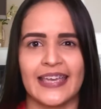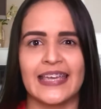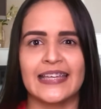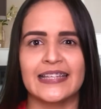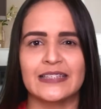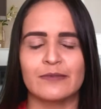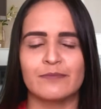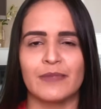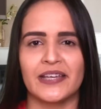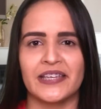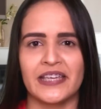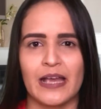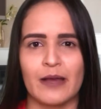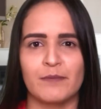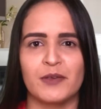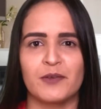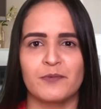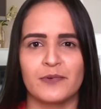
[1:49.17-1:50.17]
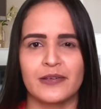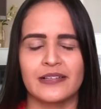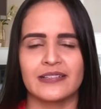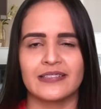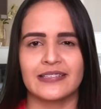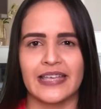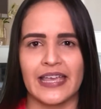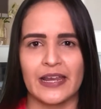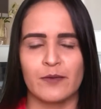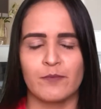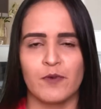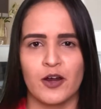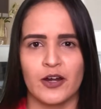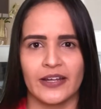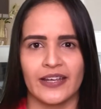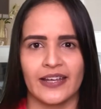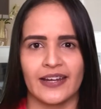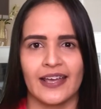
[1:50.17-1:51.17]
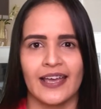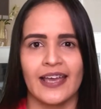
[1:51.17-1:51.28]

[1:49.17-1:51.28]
in the Miami real estate market.